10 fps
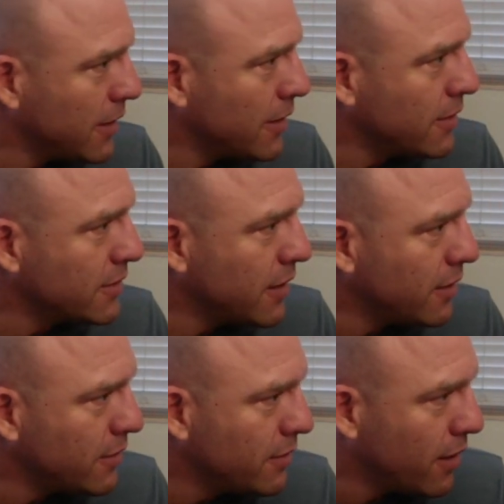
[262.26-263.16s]
hell is that?
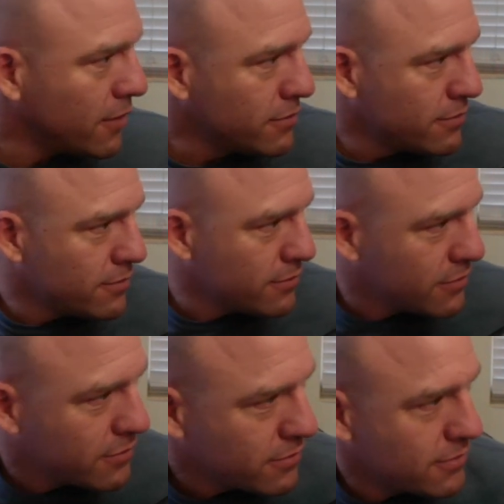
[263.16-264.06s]
Oh.
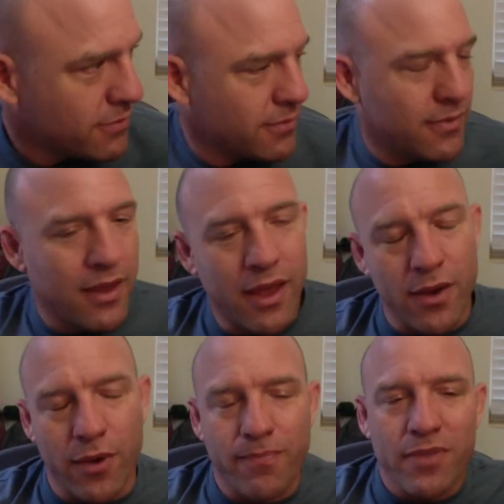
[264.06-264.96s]

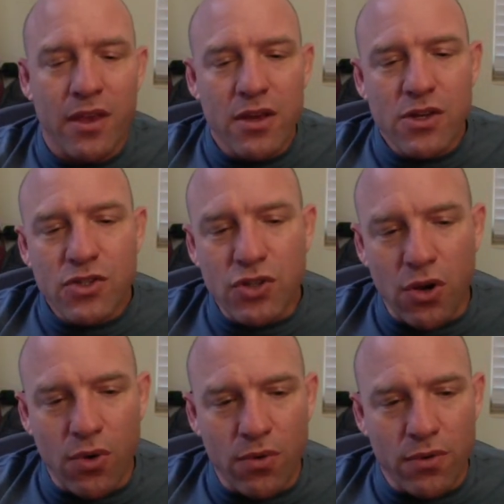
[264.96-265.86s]
Anyway,
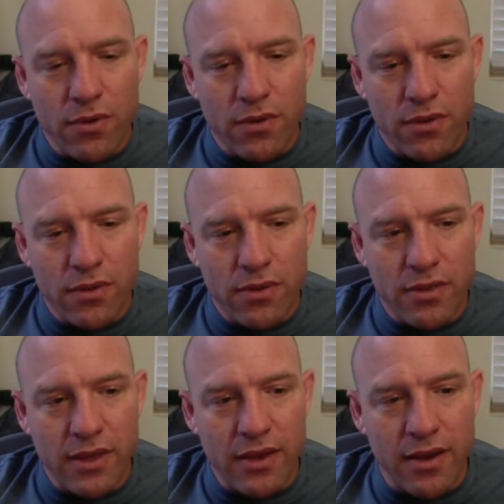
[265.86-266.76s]
so
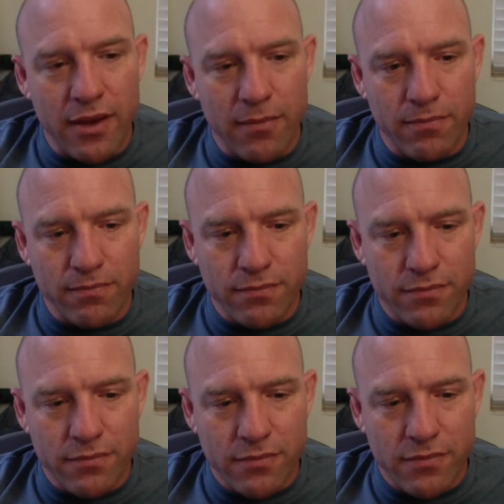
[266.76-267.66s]
the
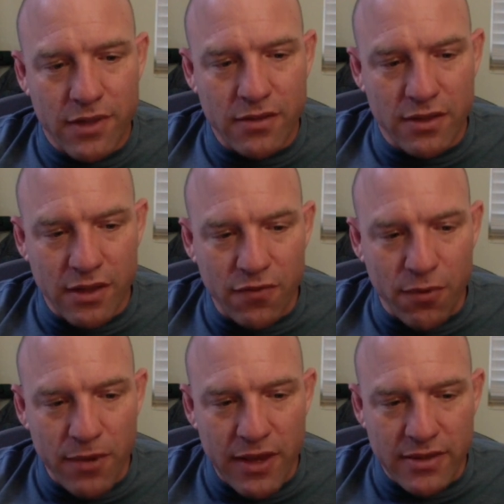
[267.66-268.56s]
thing
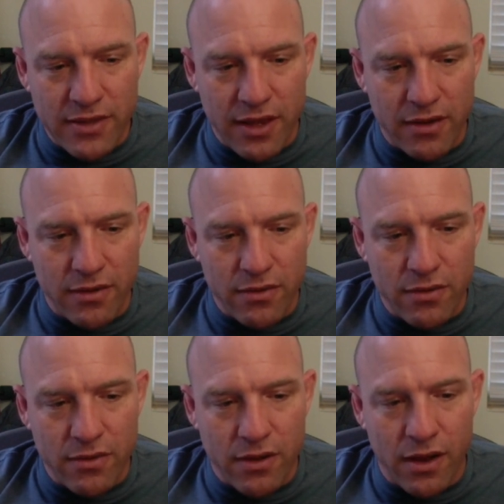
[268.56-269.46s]
for me is that
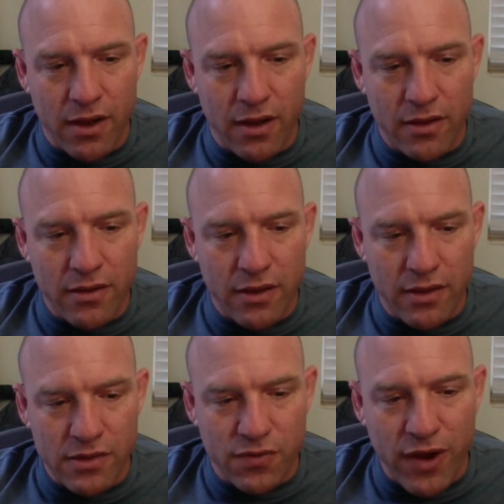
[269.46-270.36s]

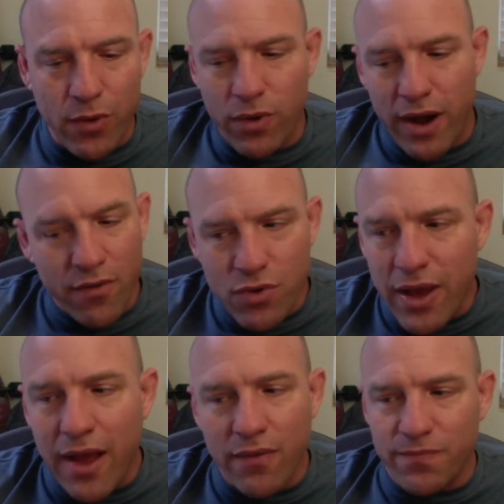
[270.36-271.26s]
in this fight, whenever you
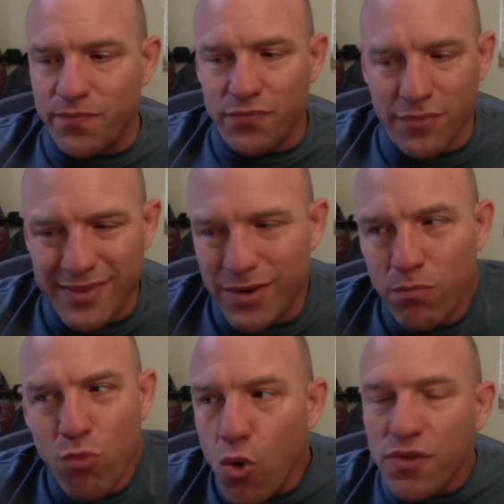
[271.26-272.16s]
have
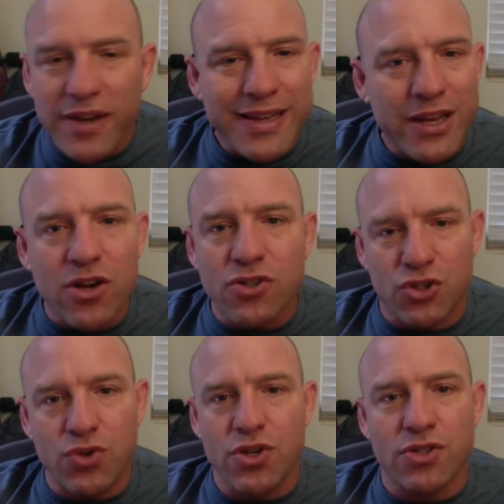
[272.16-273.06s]
more than a year,
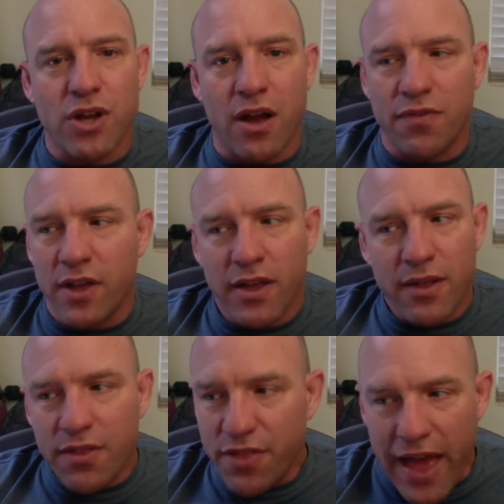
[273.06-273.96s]
2 years off,
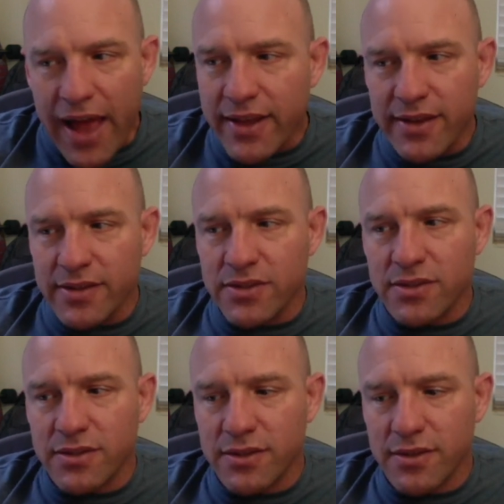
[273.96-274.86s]
that is